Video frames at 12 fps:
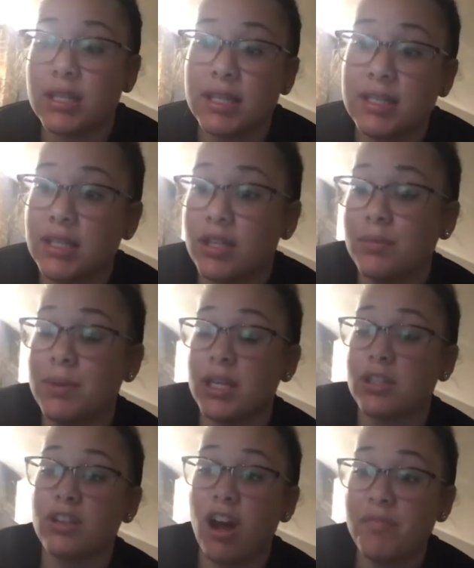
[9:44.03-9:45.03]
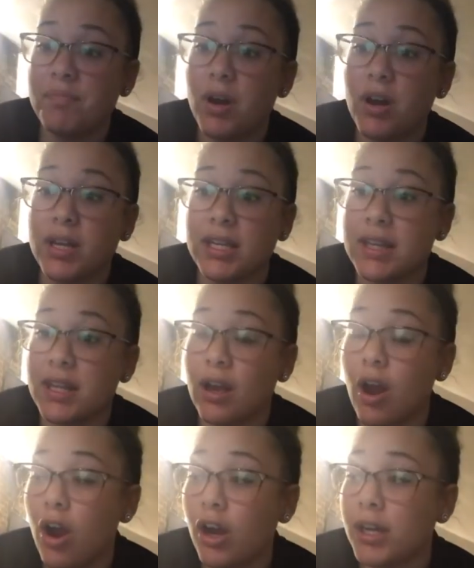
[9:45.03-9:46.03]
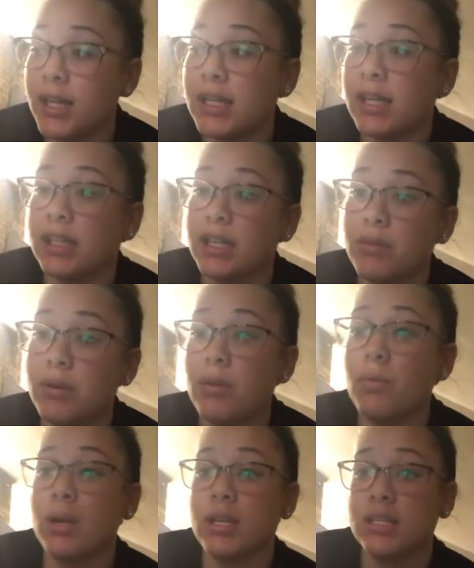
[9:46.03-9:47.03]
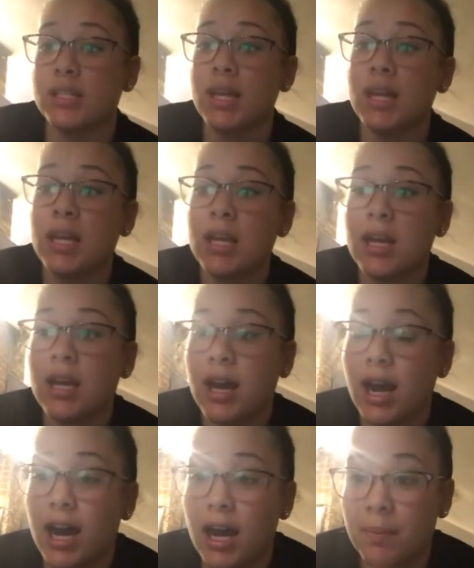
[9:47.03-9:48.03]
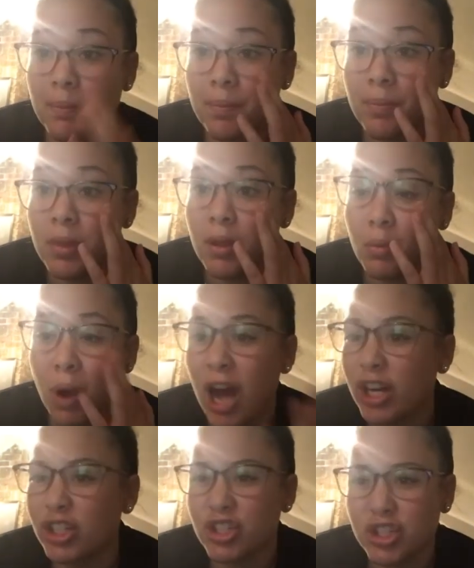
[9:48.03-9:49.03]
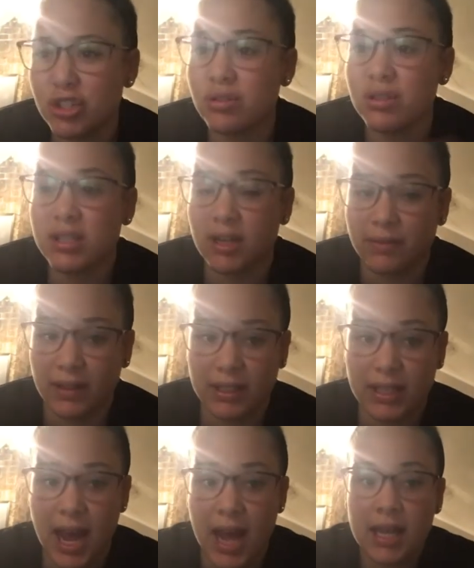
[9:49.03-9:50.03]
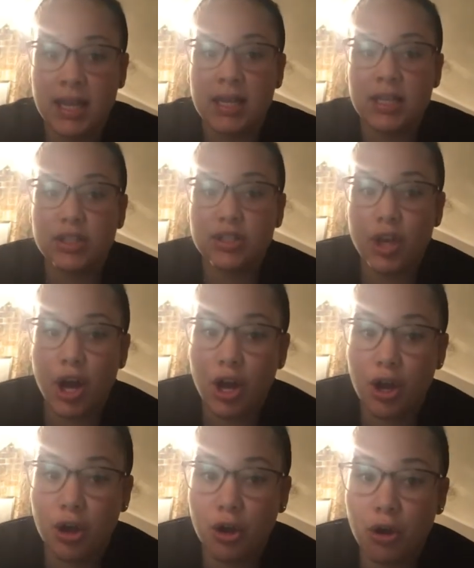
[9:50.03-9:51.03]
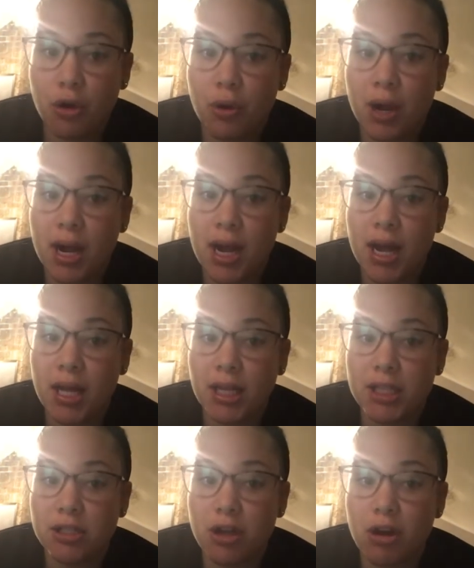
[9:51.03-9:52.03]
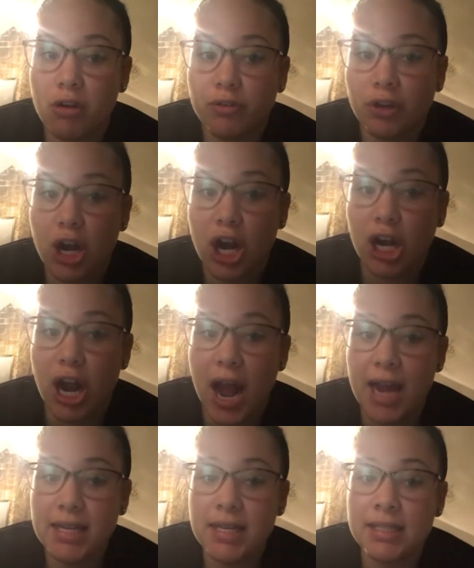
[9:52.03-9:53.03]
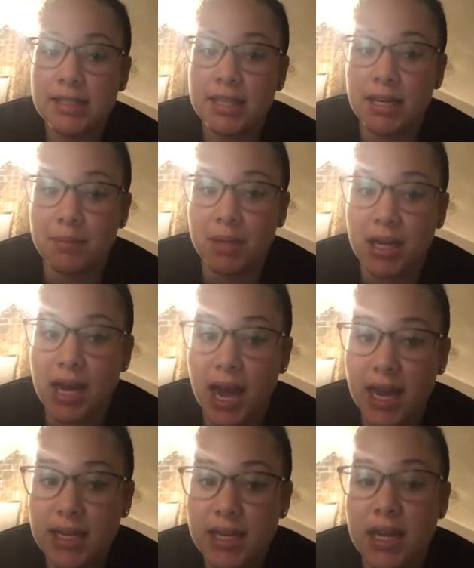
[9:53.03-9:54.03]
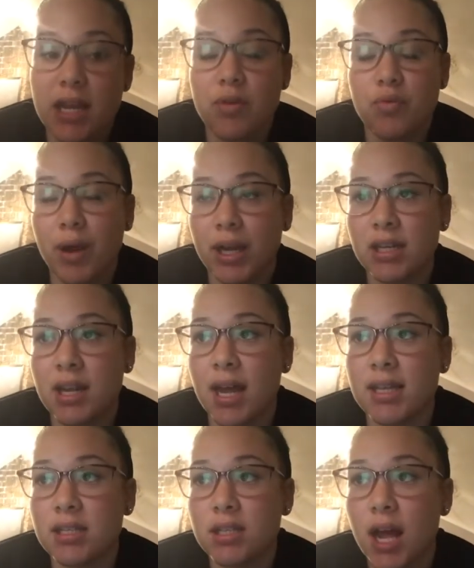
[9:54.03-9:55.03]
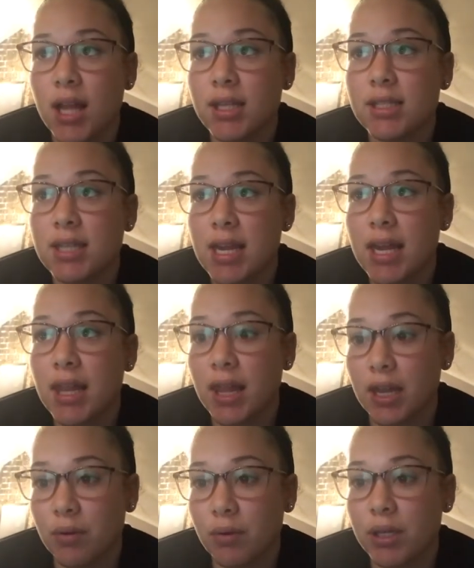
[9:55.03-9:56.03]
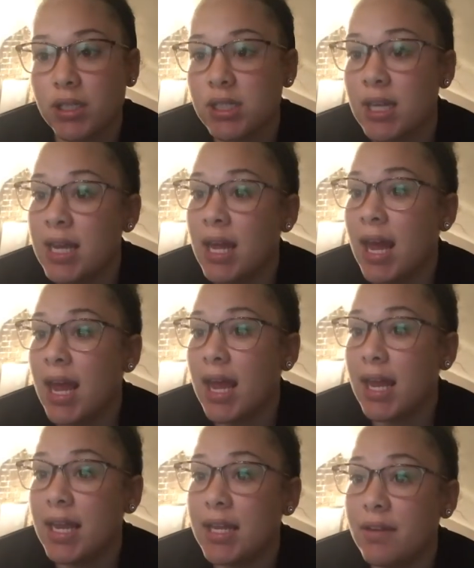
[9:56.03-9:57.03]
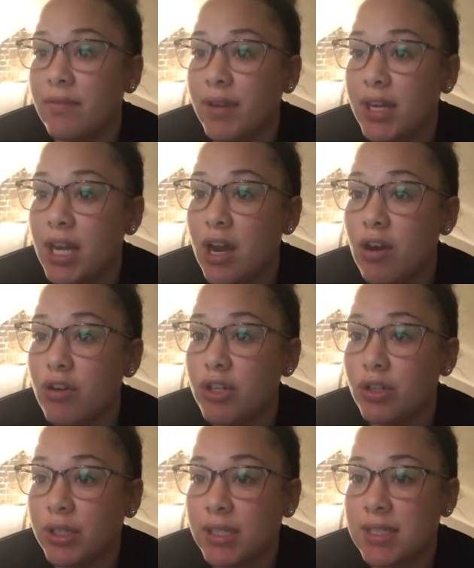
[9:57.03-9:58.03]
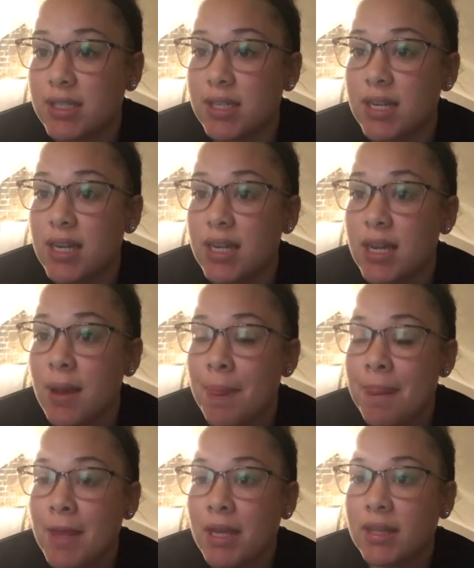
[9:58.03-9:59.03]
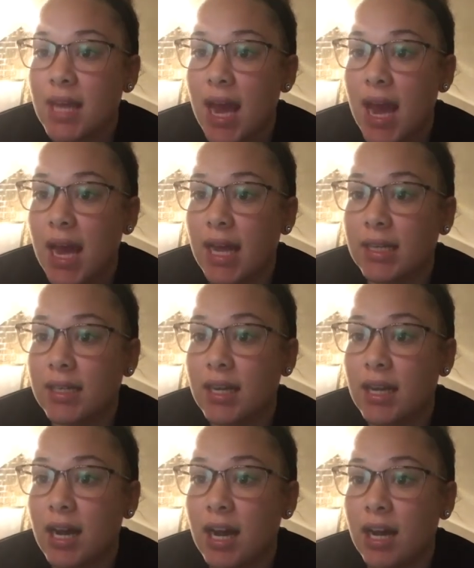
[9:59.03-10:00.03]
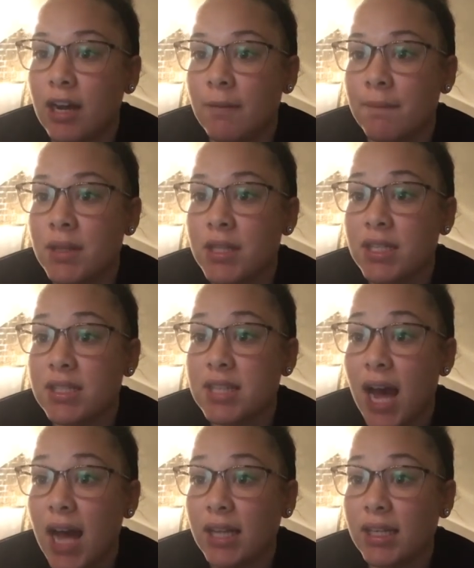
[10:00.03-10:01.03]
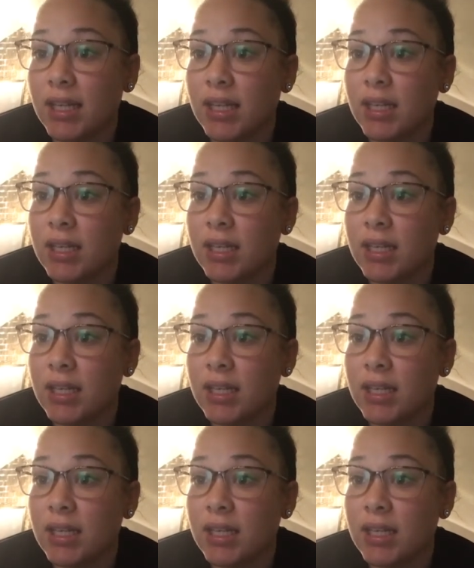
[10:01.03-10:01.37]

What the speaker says: could be a softball, anything hard, and a liquid was water, juice, stuff like that. So let's go over our I can statement. I can recognize solids and liquids. And in the video, you can see that the solid